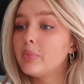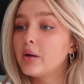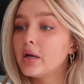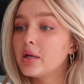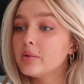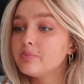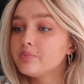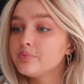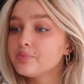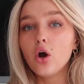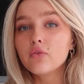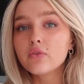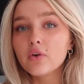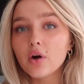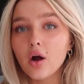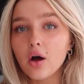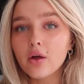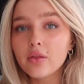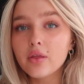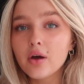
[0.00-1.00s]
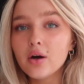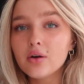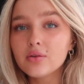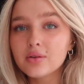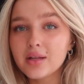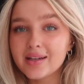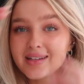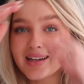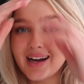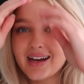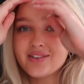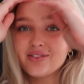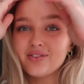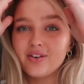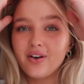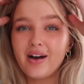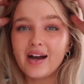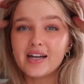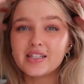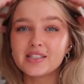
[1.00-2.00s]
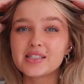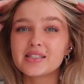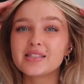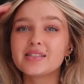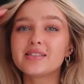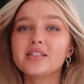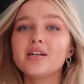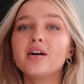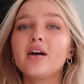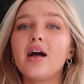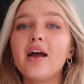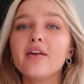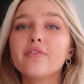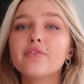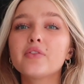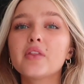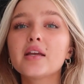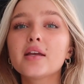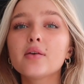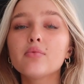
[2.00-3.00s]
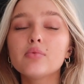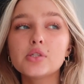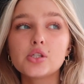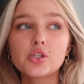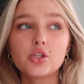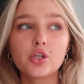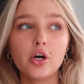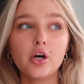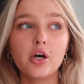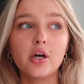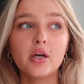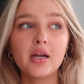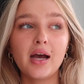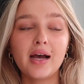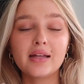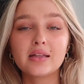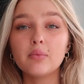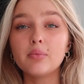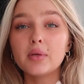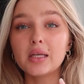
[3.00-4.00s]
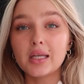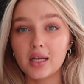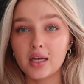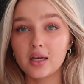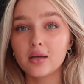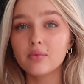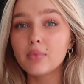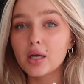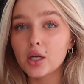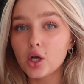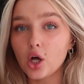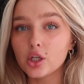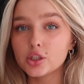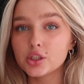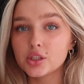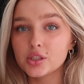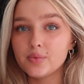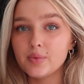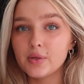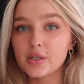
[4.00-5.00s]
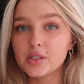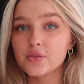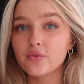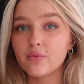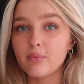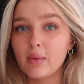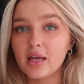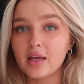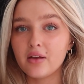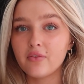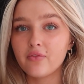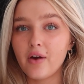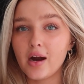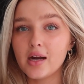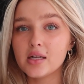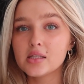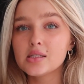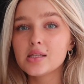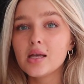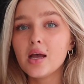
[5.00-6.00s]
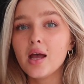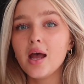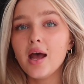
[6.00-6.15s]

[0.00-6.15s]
But overall though, like, I don't know, I think it was good at the beginning of my college experience for making friends.